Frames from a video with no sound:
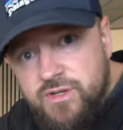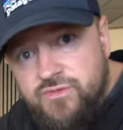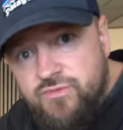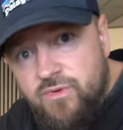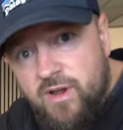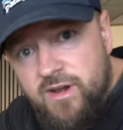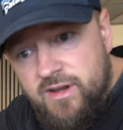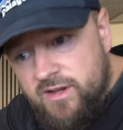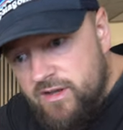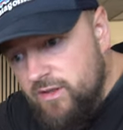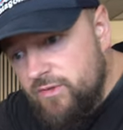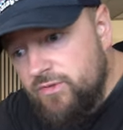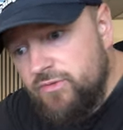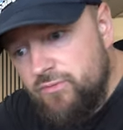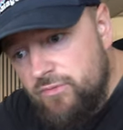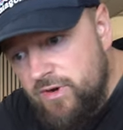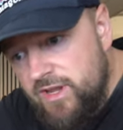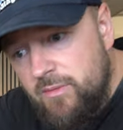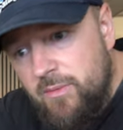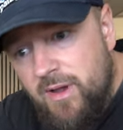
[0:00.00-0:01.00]
it's running a
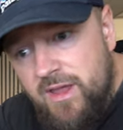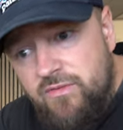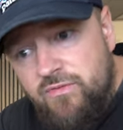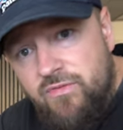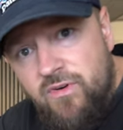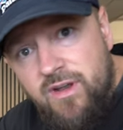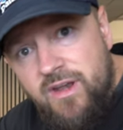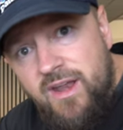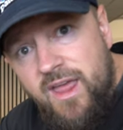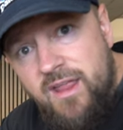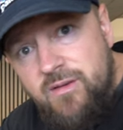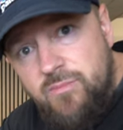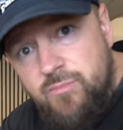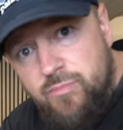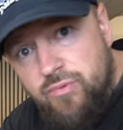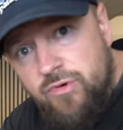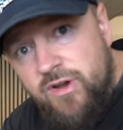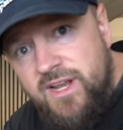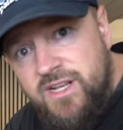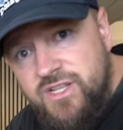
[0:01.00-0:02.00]
three-way front end
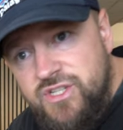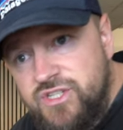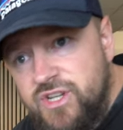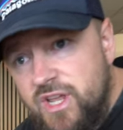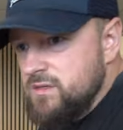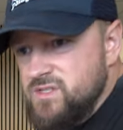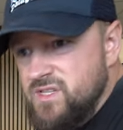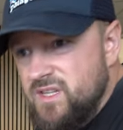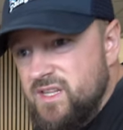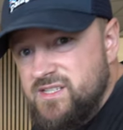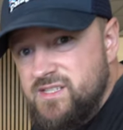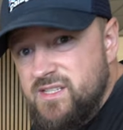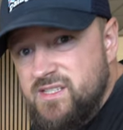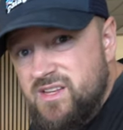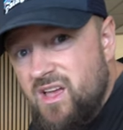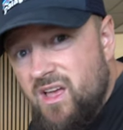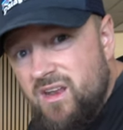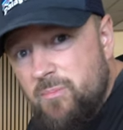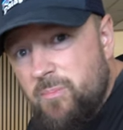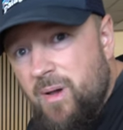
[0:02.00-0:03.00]
bridged. So there's a
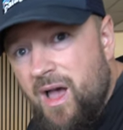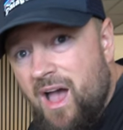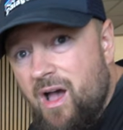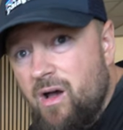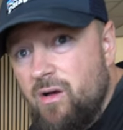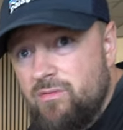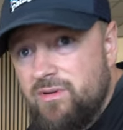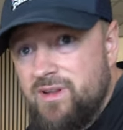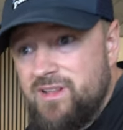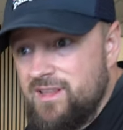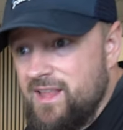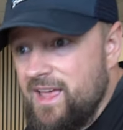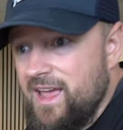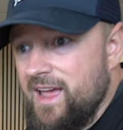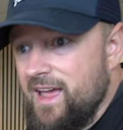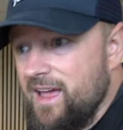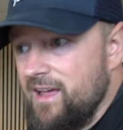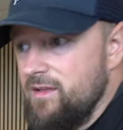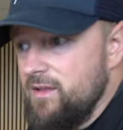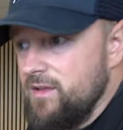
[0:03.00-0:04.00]
ton of power in
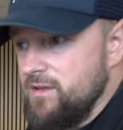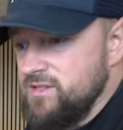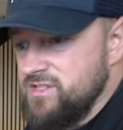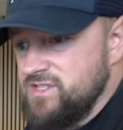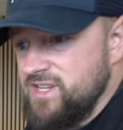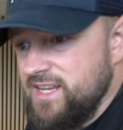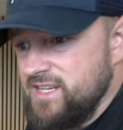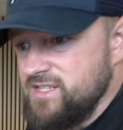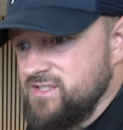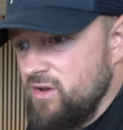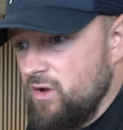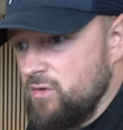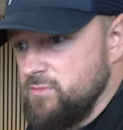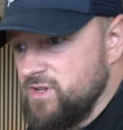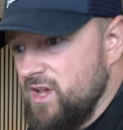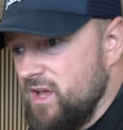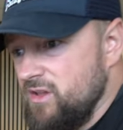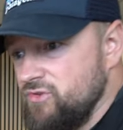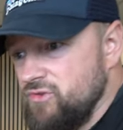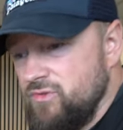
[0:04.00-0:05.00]
there, 6 times
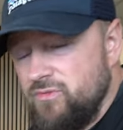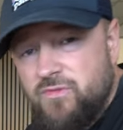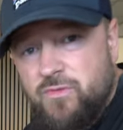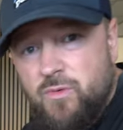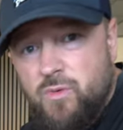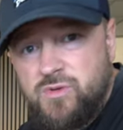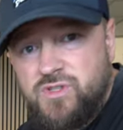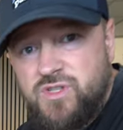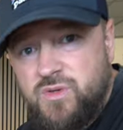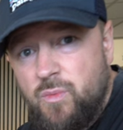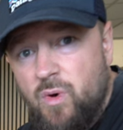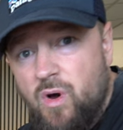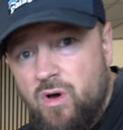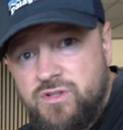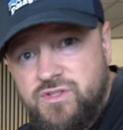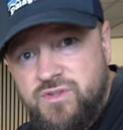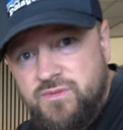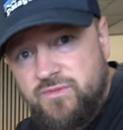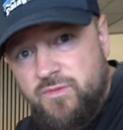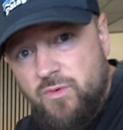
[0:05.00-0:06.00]
140
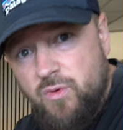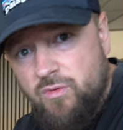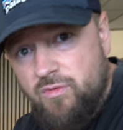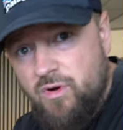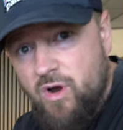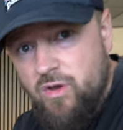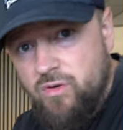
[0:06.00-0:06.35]
watts at 4